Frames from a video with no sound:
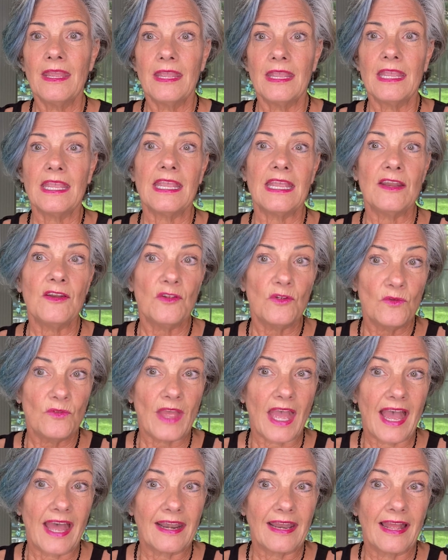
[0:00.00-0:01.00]
He knew
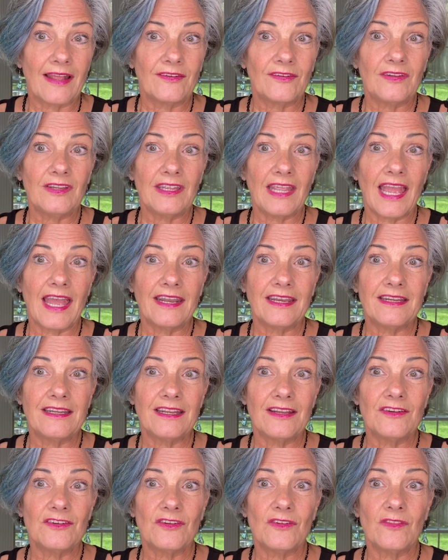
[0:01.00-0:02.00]
that as he headed
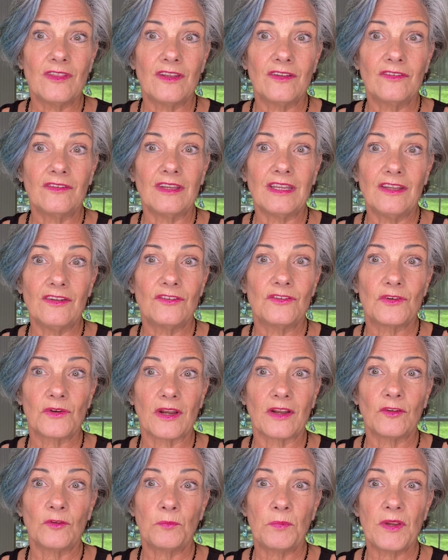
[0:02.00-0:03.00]
into this Easter
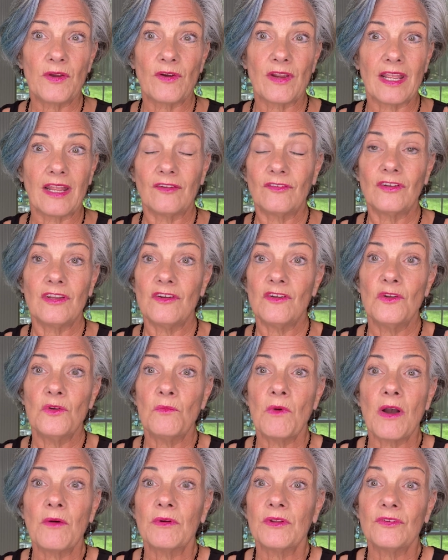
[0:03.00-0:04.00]
experience. He knew
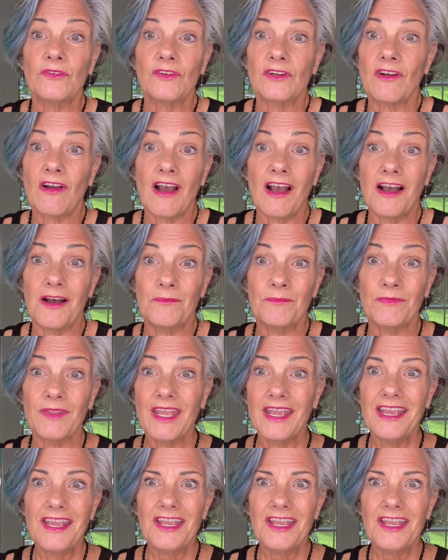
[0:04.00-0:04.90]
what was to come.